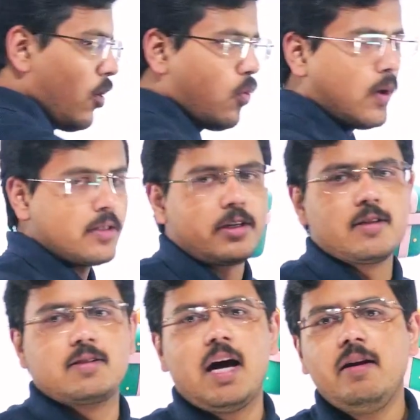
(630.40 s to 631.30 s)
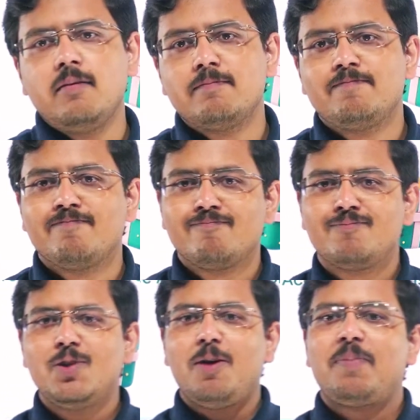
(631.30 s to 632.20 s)
once it is done,
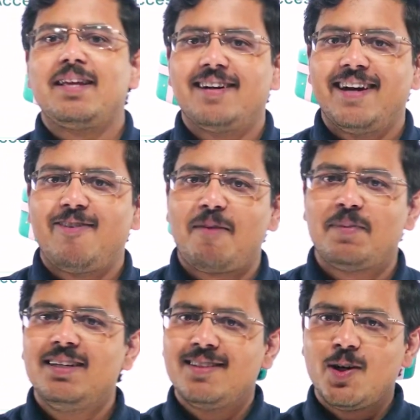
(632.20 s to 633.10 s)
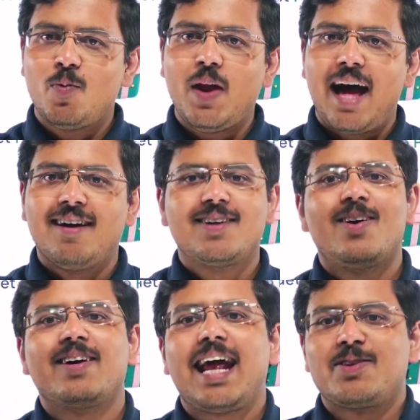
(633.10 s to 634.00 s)
you're a Python developer. Voila,
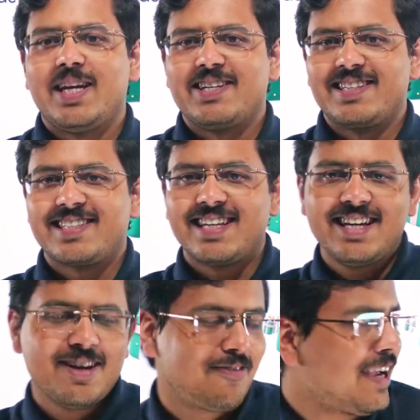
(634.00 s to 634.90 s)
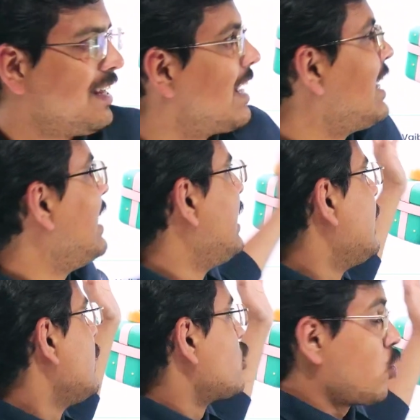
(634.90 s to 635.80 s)
congratulations. Fine.
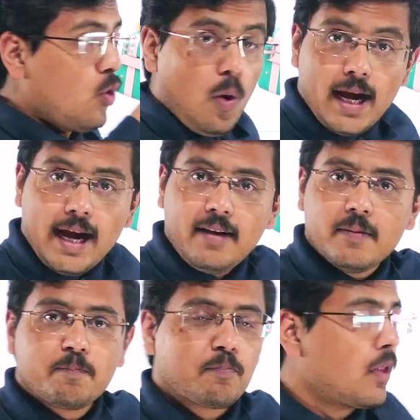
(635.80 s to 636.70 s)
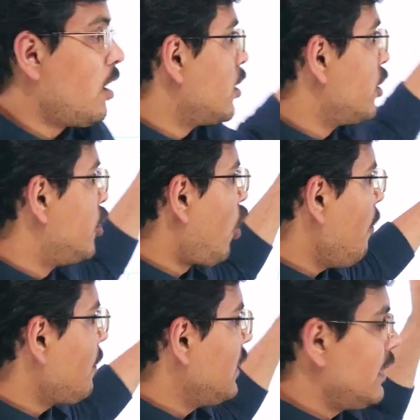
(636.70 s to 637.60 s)
So go ahead,
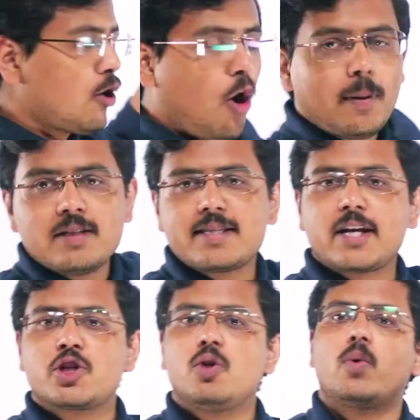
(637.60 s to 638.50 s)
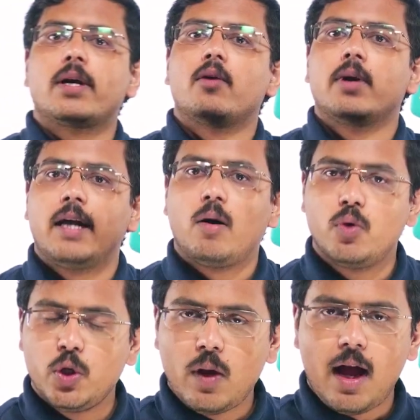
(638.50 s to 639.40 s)
drop in the comment section whatever doubt
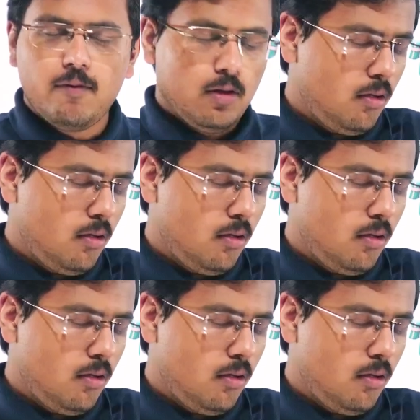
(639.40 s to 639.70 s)
you have.